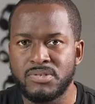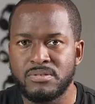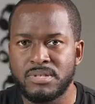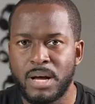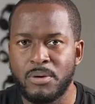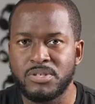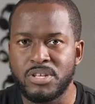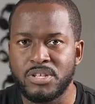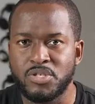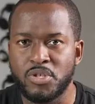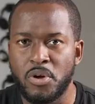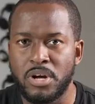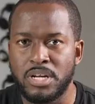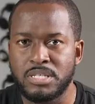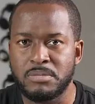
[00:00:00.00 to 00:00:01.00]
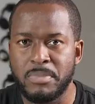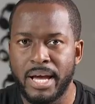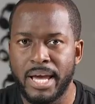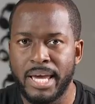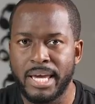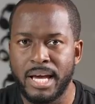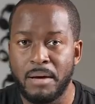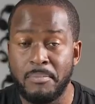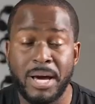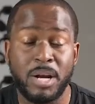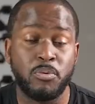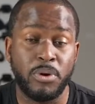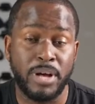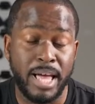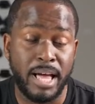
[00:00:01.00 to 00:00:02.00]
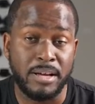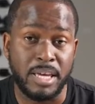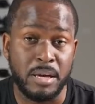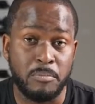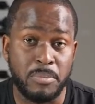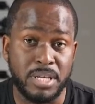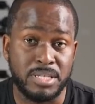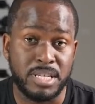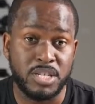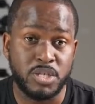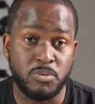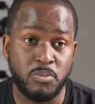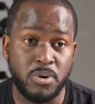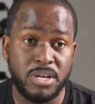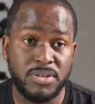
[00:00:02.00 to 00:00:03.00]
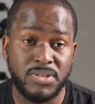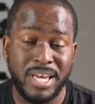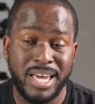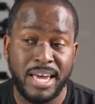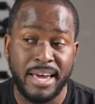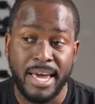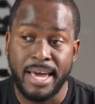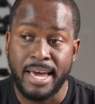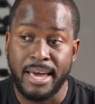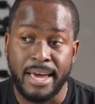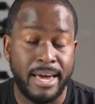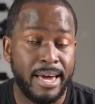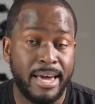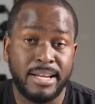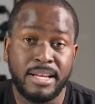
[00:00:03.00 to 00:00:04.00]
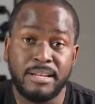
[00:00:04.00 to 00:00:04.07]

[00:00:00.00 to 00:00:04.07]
That was as long as my Battle Royale gameplay session was, and it